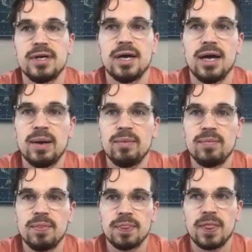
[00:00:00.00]

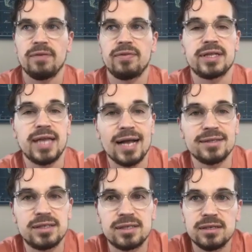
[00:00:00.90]
I think
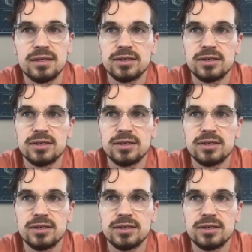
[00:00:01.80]
that's